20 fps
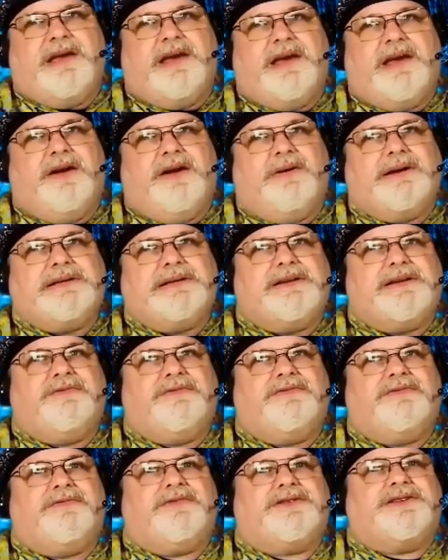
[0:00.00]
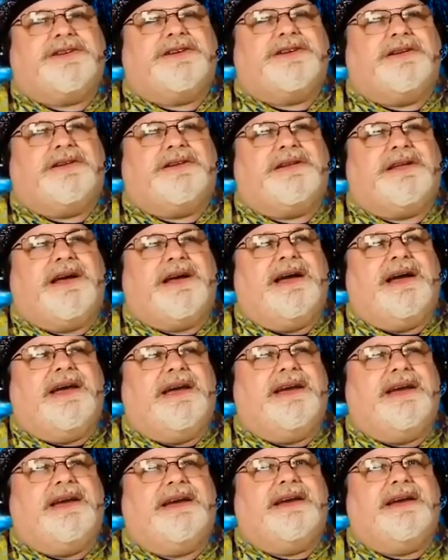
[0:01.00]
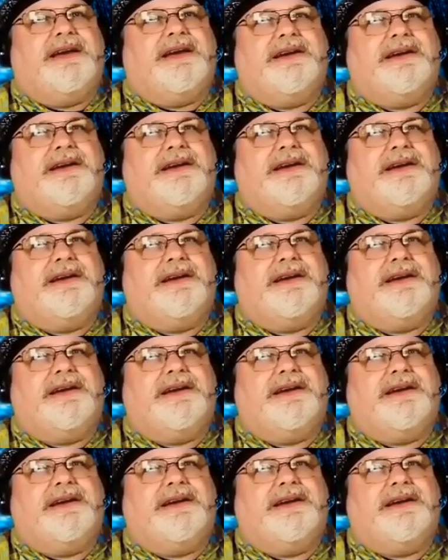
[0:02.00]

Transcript: and I wasn't till I